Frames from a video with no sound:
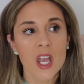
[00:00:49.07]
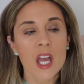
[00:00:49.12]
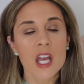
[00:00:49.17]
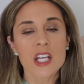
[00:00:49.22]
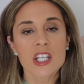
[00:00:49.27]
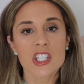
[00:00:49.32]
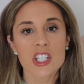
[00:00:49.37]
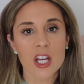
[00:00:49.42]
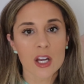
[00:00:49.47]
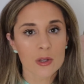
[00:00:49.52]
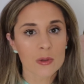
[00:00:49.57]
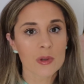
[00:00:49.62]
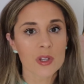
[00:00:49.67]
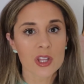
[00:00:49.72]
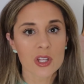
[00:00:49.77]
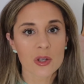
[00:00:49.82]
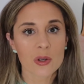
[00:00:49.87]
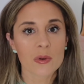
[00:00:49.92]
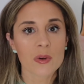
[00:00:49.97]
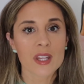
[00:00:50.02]
sharing
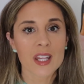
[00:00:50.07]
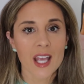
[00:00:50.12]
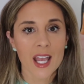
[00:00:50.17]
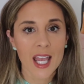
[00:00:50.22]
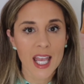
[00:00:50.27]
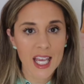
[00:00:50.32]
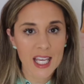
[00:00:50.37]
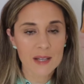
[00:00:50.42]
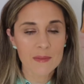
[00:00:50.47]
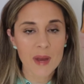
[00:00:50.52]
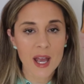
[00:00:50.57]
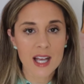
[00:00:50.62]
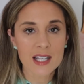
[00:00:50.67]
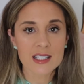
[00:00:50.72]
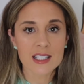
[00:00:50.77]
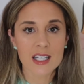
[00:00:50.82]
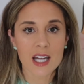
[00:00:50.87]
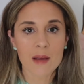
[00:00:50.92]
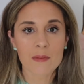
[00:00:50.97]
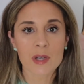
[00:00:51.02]
with you the
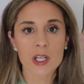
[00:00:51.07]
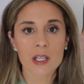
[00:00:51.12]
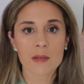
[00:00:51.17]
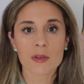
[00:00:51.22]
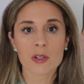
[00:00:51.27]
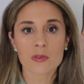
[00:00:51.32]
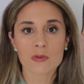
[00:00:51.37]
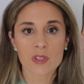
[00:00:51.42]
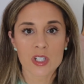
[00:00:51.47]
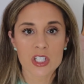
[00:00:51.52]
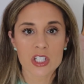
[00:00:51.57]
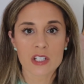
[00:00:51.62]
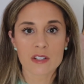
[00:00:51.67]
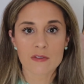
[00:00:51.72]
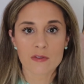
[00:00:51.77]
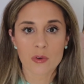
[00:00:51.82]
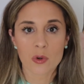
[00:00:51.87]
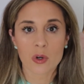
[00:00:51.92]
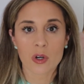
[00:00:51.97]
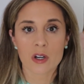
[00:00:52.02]
handbags that I'm gonna be
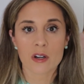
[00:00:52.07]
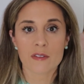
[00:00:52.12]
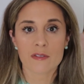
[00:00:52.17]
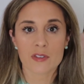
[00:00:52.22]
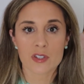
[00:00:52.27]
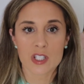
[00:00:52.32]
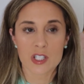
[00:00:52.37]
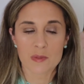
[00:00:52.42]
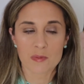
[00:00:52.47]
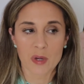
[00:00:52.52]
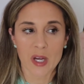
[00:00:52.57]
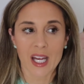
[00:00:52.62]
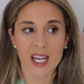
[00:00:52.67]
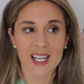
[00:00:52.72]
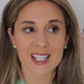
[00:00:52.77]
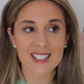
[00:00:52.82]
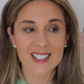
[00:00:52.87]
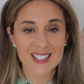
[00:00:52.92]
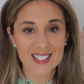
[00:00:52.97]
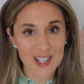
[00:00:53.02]
reaching for for
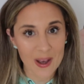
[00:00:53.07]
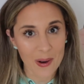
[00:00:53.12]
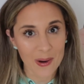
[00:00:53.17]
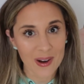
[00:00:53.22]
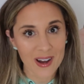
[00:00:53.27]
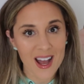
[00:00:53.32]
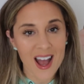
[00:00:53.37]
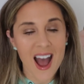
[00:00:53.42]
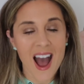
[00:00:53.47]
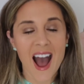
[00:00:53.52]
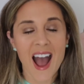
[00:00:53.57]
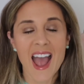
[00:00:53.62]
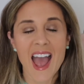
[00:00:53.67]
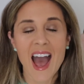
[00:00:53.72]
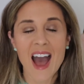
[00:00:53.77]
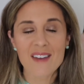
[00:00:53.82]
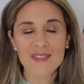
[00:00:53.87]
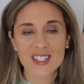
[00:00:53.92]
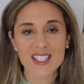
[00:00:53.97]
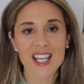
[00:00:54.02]
spring. So I
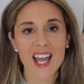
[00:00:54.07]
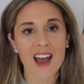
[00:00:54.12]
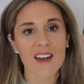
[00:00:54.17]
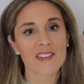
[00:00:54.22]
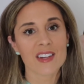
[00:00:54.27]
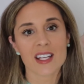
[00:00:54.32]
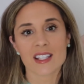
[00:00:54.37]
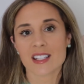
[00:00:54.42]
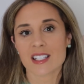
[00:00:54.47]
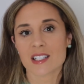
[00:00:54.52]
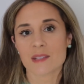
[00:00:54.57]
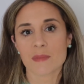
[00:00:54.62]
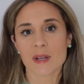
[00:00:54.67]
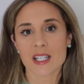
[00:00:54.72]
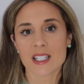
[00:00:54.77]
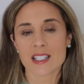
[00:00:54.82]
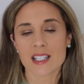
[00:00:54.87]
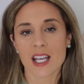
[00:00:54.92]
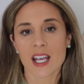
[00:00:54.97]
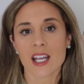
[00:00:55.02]
have to caveat this
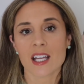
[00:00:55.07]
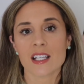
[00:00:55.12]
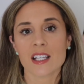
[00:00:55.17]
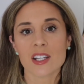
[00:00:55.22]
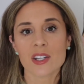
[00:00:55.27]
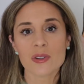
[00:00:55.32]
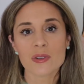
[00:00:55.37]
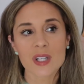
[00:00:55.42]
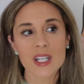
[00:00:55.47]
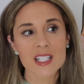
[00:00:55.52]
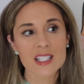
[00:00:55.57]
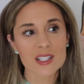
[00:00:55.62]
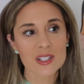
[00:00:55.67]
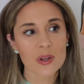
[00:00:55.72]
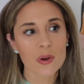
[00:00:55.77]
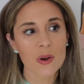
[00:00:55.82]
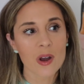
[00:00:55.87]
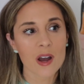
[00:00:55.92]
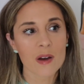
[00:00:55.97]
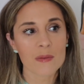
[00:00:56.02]
by saying, you guys
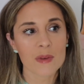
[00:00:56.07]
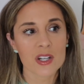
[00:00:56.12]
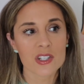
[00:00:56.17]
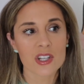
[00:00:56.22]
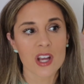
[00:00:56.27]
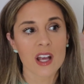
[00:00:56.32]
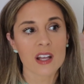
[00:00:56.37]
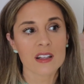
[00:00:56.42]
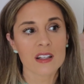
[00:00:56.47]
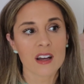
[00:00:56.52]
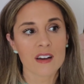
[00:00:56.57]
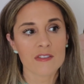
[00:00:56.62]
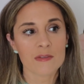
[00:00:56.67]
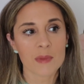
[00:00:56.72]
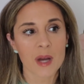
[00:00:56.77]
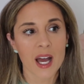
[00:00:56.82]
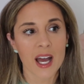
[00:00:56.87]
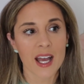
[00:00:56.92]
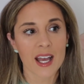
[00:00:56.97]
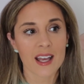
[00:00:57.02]
know how much I love
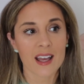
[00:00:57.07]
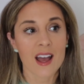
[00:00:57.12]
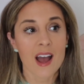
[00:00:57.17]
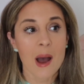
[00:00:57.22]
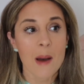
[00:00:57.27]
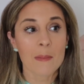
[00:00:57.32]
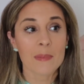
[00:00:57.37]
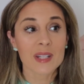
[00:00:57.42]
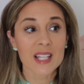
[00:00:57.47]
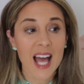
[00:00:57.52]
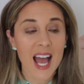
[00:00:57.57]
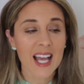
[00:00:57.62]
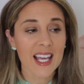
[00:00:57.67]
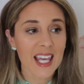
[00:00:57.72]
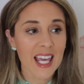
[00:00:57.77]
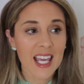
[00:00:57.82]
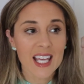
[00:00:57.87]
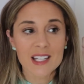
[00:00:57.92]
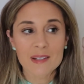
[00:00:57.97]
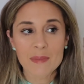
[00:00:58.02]
my black
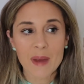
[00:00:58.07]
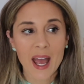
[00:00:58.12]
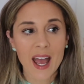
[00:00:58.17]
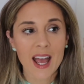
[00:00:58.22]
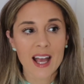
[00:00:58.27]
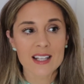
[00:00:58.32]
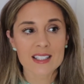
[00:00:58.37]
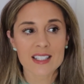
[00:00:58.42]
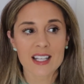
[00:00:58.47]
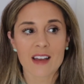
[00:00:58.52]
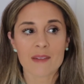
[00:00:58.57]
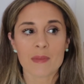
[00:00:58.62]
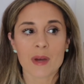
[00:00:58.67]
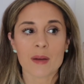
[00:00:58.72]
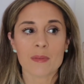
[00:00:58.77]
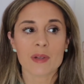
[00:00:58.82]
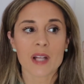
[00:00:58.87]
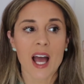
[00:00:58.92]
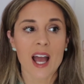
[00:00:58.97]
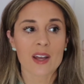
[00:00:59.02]
handbags. I have
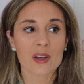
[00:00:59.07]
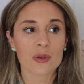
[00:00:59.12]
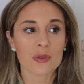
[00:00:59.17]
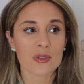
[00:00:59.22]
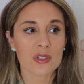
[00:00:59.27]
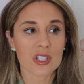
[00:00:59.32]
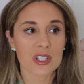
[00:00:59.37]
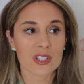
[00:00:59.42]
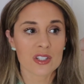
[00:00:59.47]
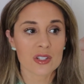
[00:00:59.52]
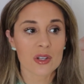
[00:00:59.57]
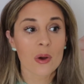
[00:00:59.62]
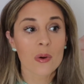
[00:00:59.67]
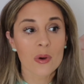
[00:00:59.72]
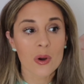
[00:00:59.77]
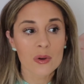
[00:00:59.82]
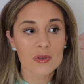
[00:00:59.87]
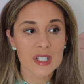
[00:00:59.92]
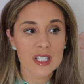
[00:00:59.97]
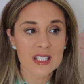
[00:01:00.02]
my black Gucci
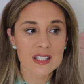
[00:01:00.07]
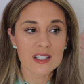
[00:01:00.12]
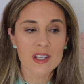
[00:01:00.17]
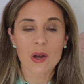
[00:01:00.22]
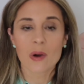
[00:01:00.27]
Soho Disco,